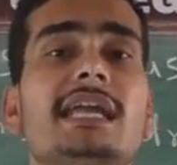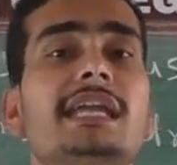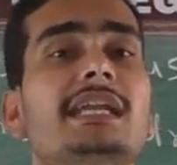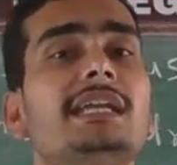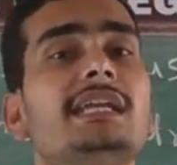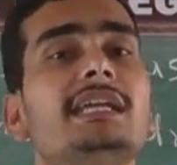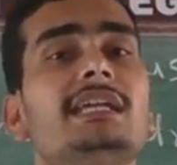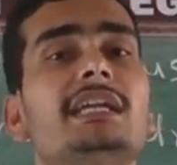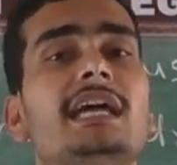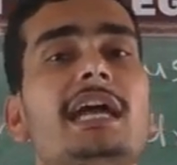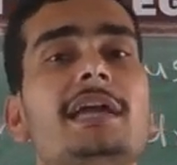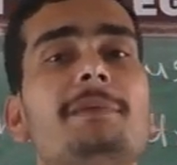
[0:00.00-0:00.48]

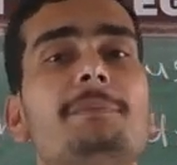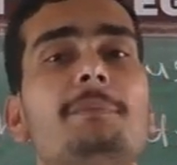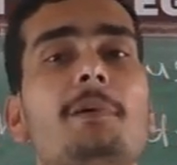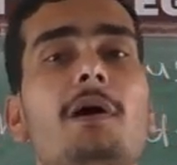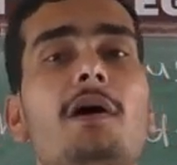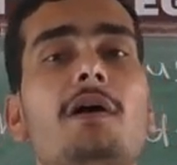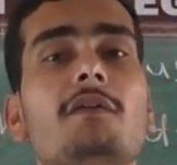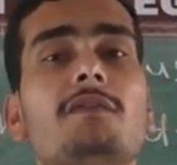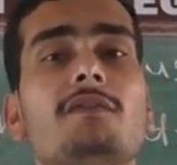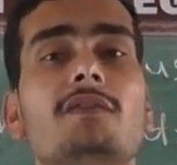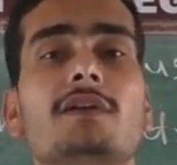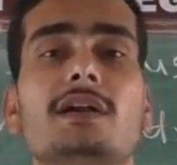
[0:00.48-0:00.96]
any type
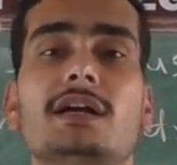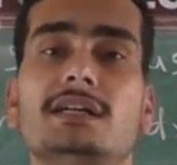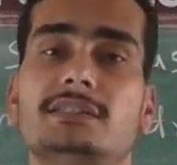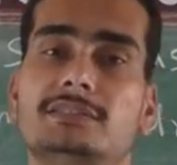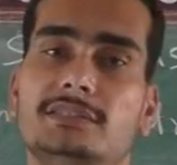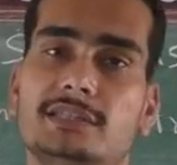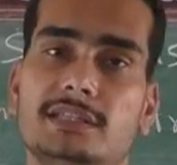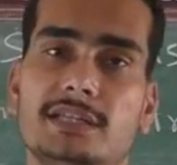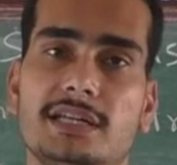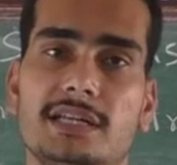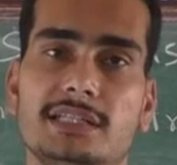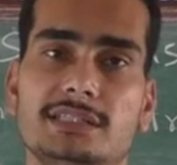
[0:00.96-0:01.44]
of
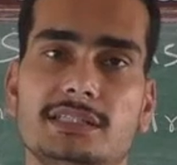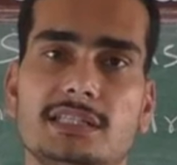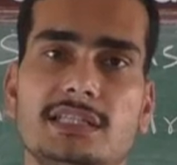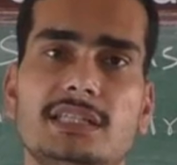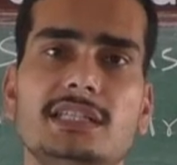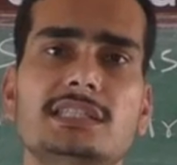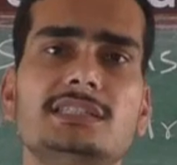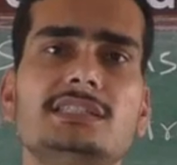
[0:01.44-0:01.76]
consideration.